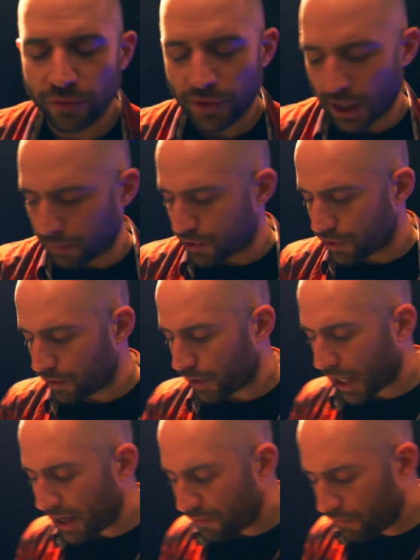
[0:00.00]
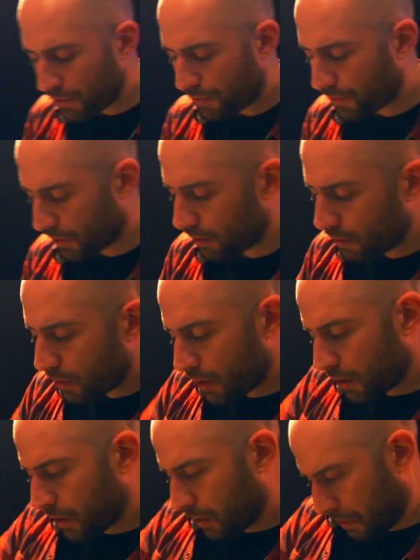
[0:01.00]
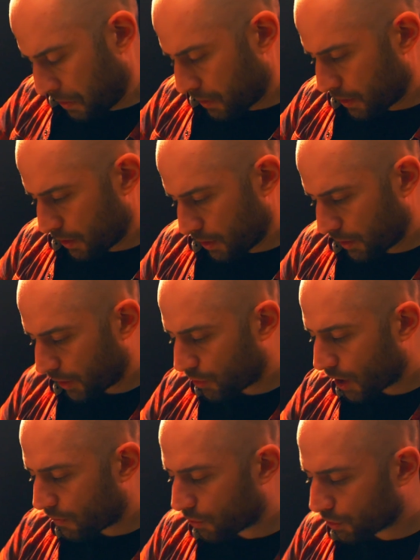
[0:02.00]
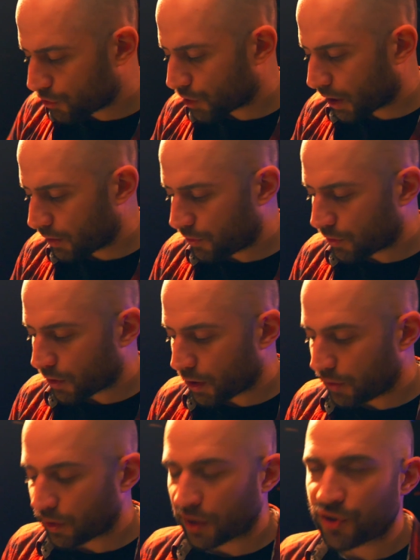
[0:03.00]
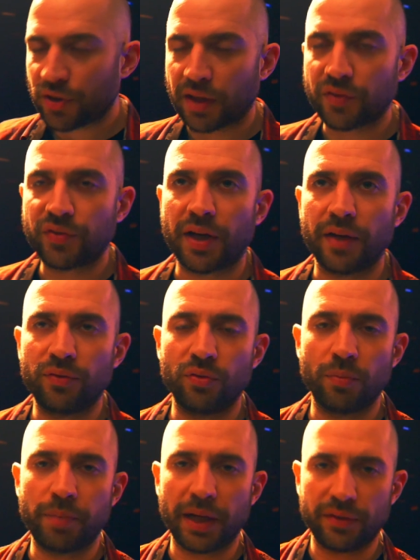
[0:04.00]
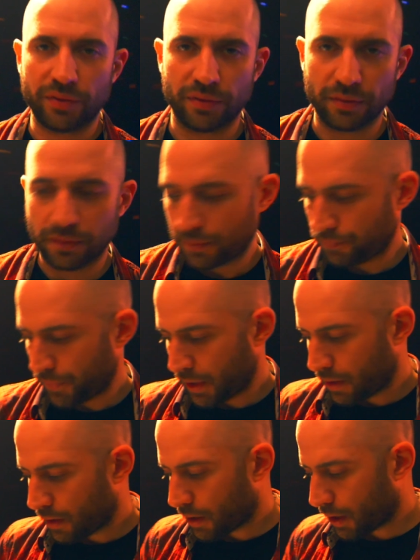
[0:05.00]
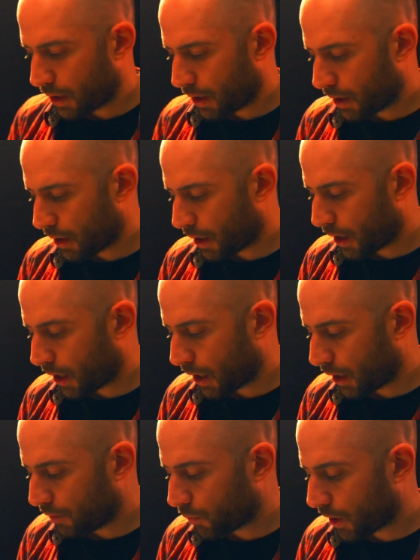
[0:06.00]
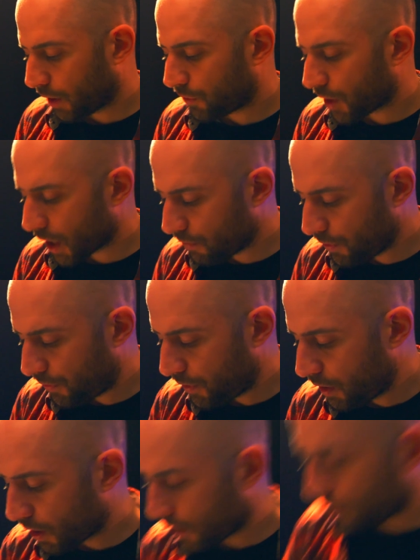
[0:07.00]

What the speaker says: you've captured, everything that you have on the tracks is actually assigned to the pattern. And when I say everything, I